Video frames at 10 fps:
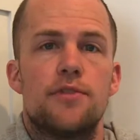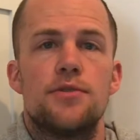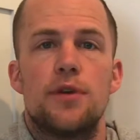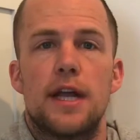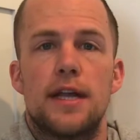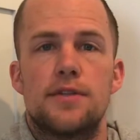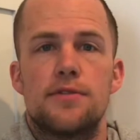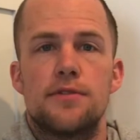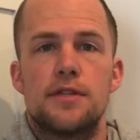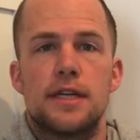to enhance
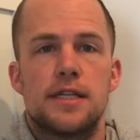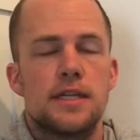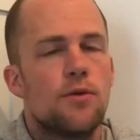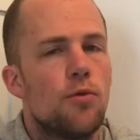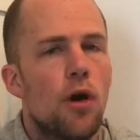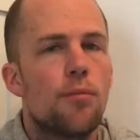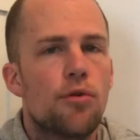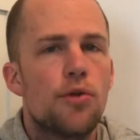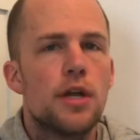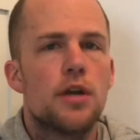those things? I think we're all
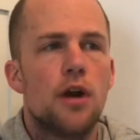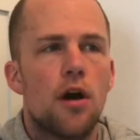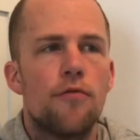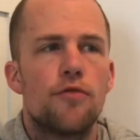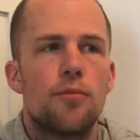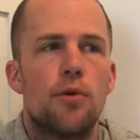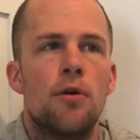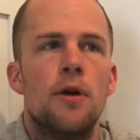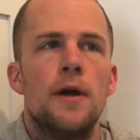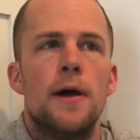pretty
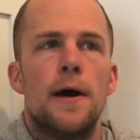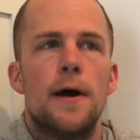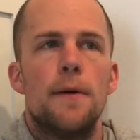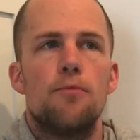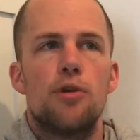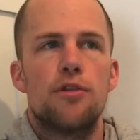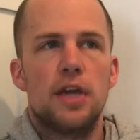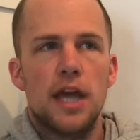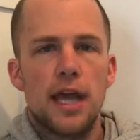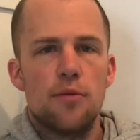comfortable with the
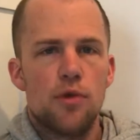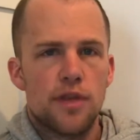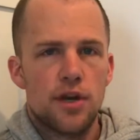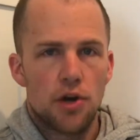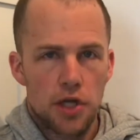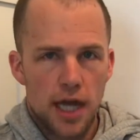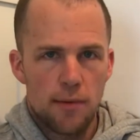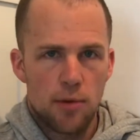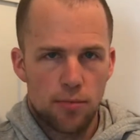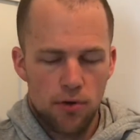game within our game
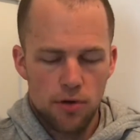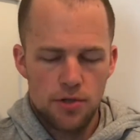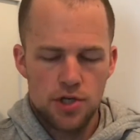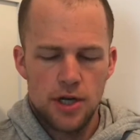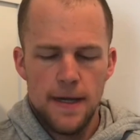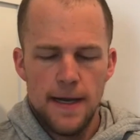approach.